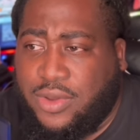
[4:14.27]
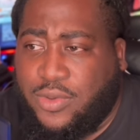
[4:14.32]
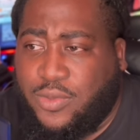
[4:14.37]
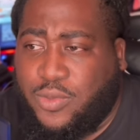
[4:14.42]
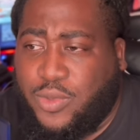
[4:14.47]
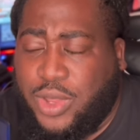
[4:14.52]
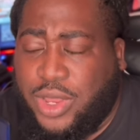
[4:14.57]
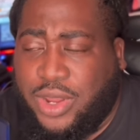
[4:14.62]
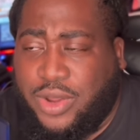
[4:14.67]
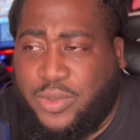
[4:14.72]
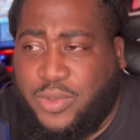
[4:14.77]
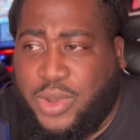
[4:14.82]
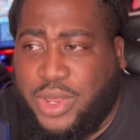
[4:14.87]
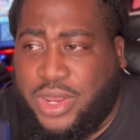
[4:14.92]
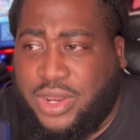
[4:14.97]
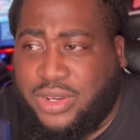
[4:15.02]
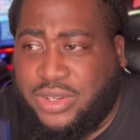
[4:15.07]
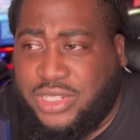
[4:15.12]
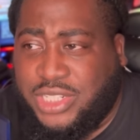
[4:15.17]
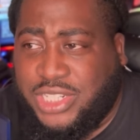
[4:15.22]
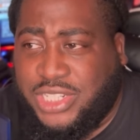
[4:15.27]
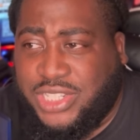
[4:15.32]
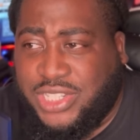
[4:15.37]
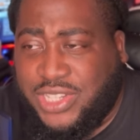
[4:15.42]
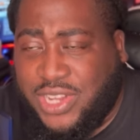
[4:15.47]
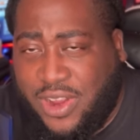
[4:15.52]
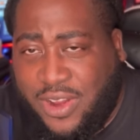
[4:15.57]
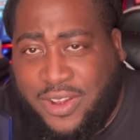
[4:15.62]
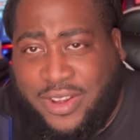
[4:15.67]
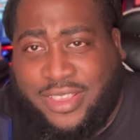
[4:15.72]
we're just
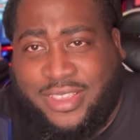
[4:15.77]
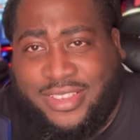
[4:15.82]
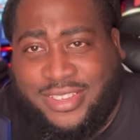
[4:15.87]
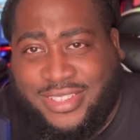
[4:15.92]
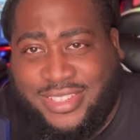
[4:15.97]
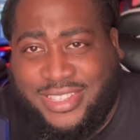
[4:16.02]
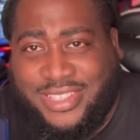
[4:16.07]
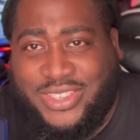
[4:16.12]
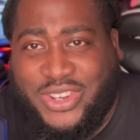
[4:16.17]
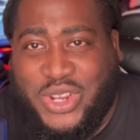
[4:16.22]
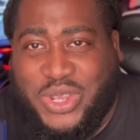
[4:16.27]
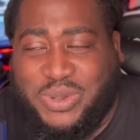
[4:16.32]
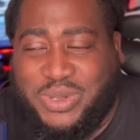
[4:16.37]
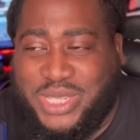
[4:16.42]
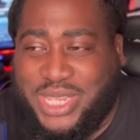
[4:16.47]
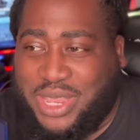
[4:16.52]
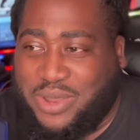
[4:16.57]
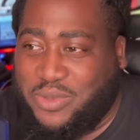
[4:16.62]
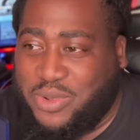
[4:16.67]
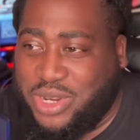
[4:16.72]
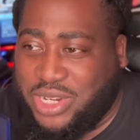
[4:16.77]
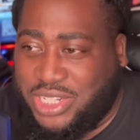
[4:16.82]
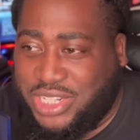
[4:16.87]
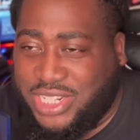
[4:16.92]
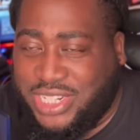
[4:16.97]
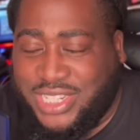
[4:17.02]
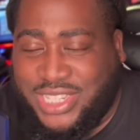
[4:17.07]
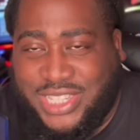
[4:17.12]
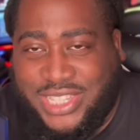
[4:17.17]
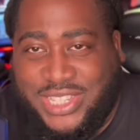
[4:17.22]
starting. You know what I'm saying? We're
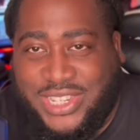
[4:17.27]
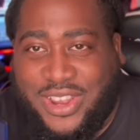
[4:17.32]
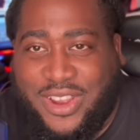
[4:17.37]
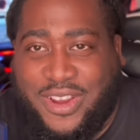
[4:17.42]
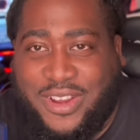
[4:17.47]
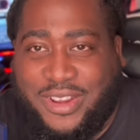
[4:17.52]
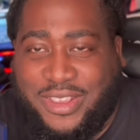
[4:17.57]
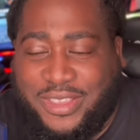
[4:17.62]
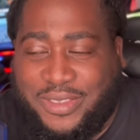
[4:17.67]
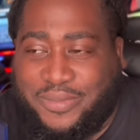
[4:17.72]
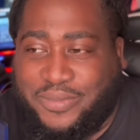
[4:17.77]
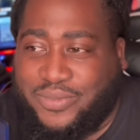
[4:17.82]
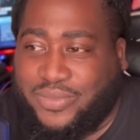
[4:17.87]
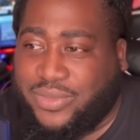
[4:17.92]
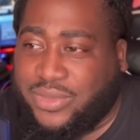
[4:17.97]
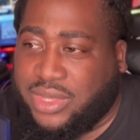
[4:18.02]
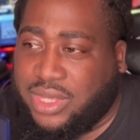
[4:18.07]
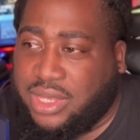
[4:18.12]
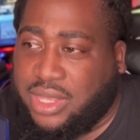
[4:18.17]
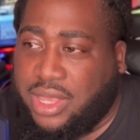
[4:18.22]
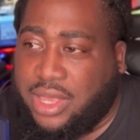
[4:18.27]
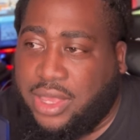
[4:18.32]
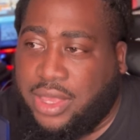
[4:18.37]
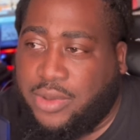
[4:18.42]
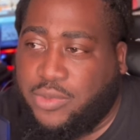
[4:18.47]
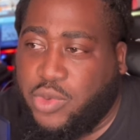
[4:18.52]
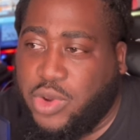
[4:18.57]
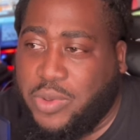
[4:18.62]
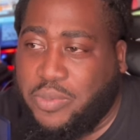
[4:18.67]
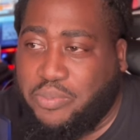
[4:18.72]
just starting.
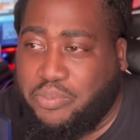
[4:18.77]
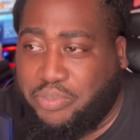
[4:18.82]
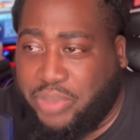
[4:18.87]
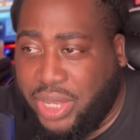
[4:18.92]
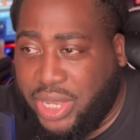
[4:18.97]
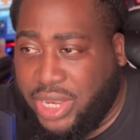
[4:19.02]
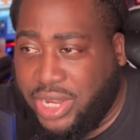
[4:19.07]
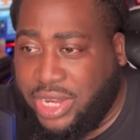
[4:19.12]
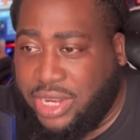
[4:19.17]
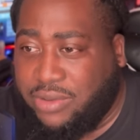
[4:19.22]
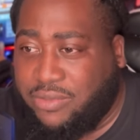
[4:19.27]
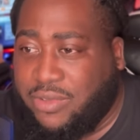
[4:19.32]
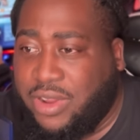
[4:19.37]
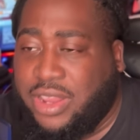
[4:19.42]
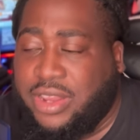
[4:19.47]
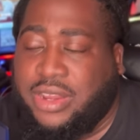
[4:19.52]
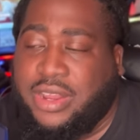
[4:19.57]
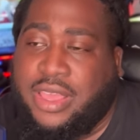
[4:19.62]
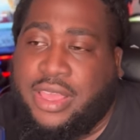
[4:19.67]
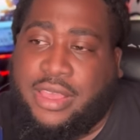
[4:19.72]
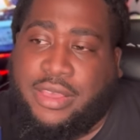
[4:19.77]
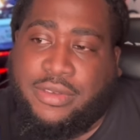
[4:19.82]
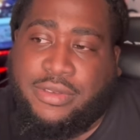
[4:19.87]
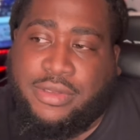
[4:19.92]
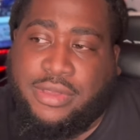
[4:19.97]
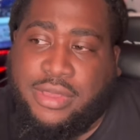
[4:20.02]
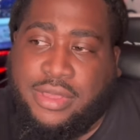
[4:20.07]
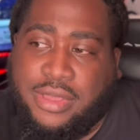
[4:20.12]
We're budding right now.